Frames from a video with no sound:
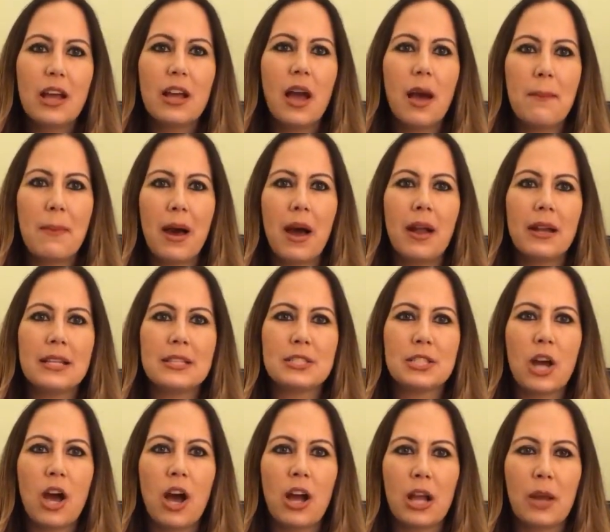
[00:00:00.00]
come on and
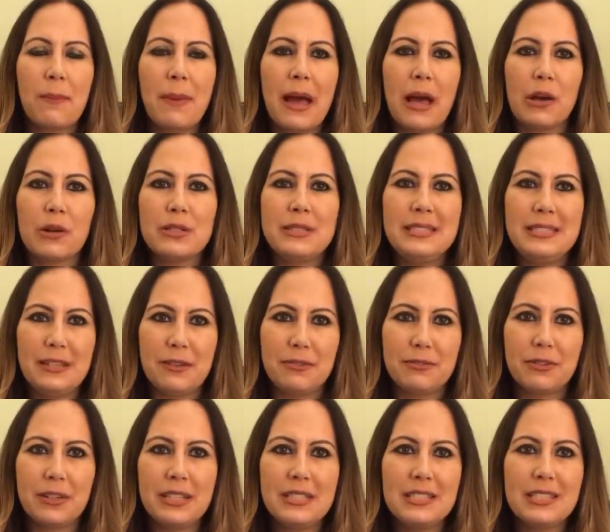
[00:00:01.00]
talk about
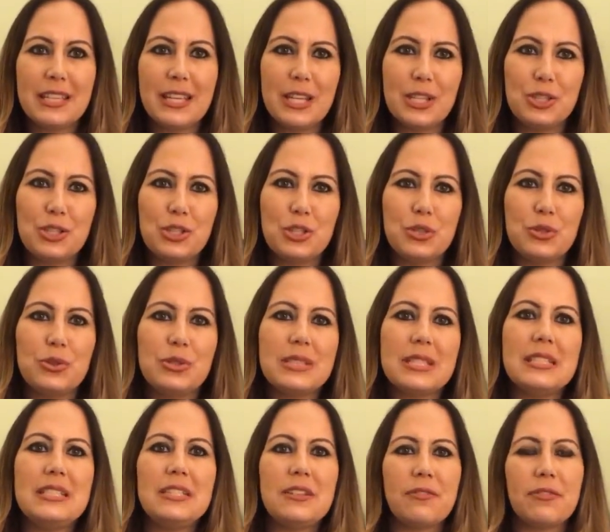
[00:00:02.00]
different issues
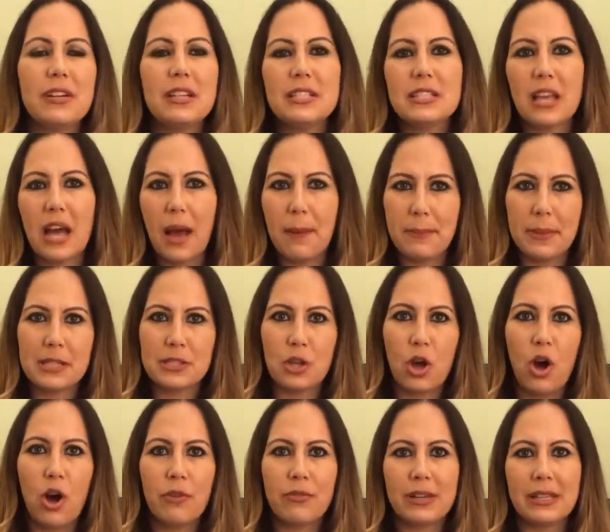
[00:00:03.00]
and different topics
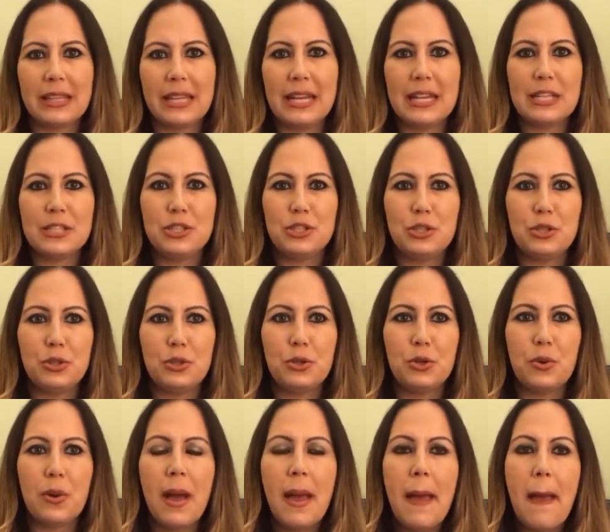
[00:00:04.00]
all related
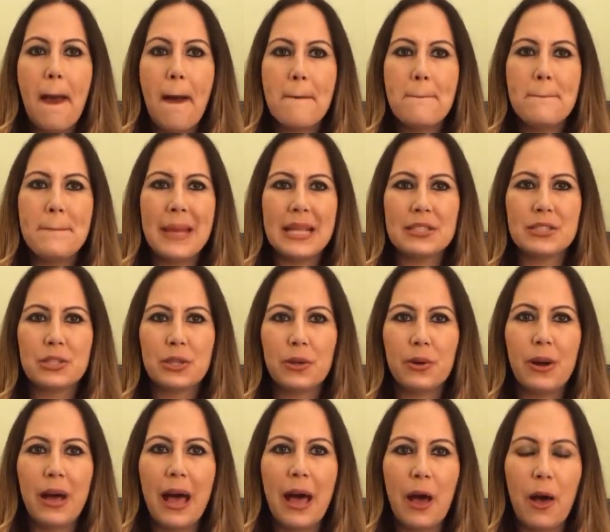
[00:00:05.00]
to
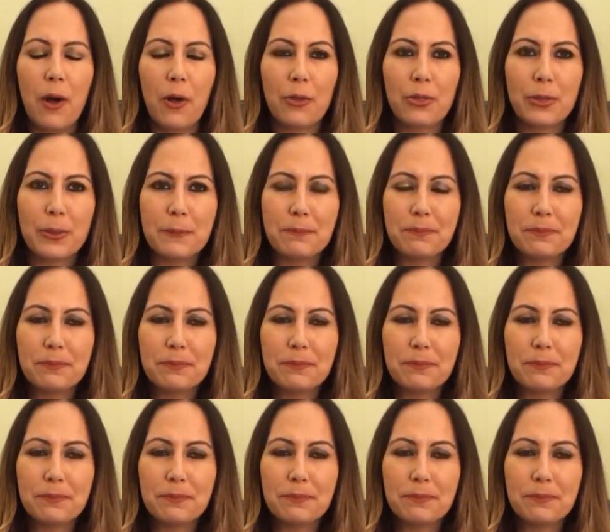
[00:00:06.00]
mental health.